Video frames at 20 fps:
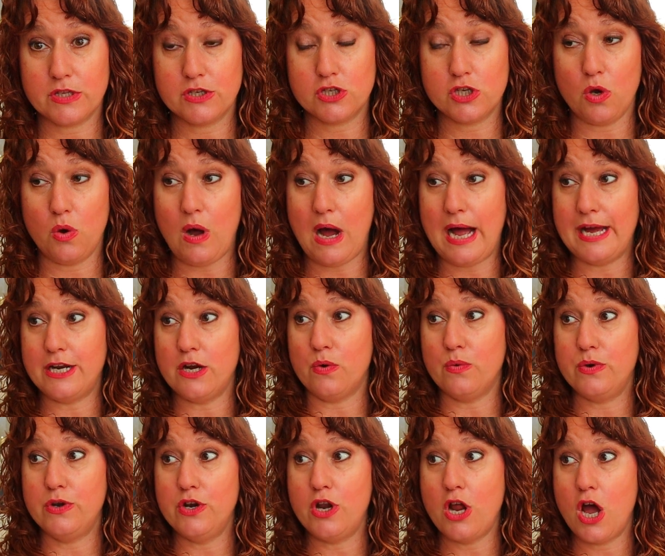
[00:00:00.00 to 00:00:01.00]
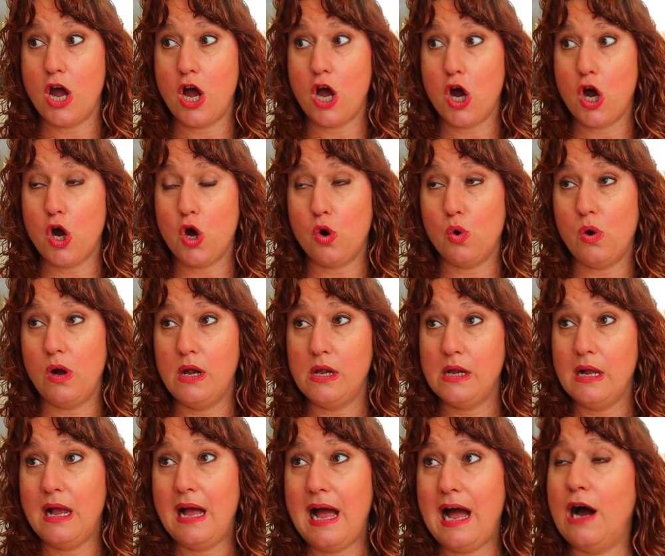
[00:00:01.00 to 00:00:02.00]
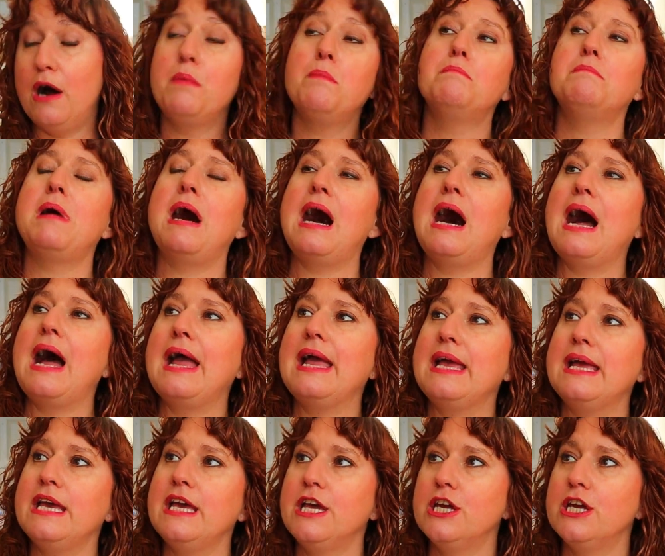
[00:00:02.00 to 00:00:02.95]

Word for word: so I don't know how my